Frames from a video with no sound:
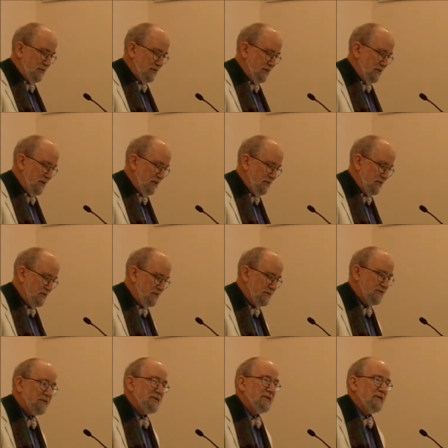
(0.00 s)
with the others
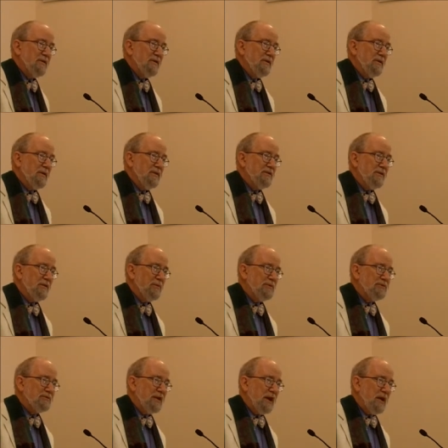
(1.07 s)
until it
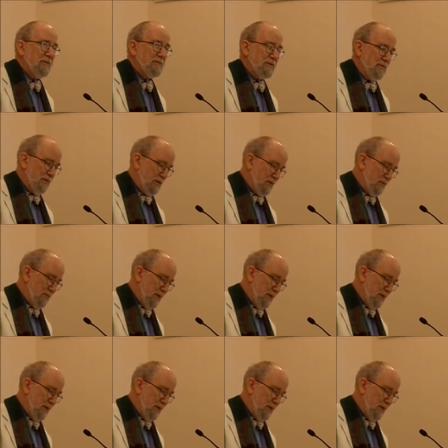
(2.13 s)
was time to walk